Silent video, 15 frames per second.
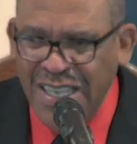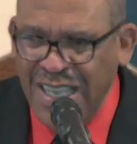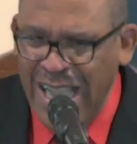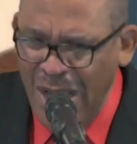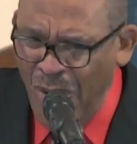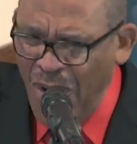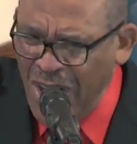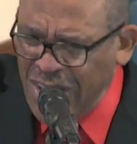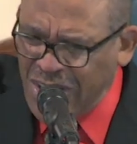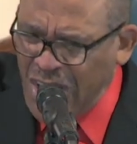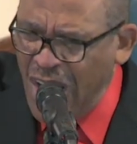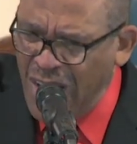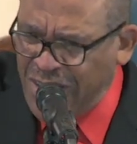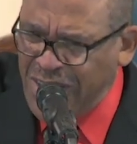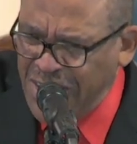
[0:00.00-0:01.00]
I want to
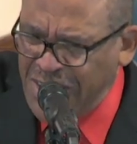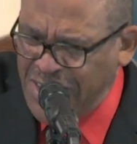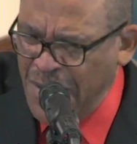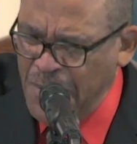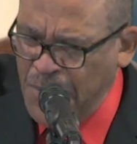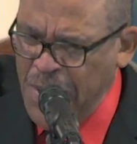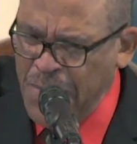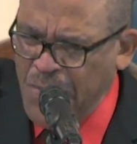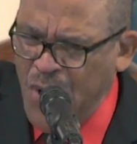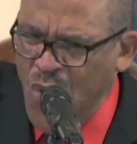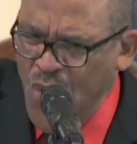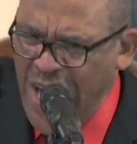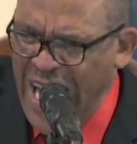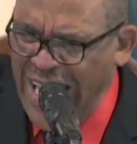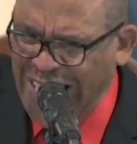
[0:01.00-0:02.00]
talk to some people
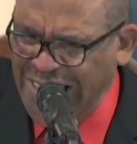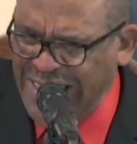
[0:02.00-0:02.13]
who got a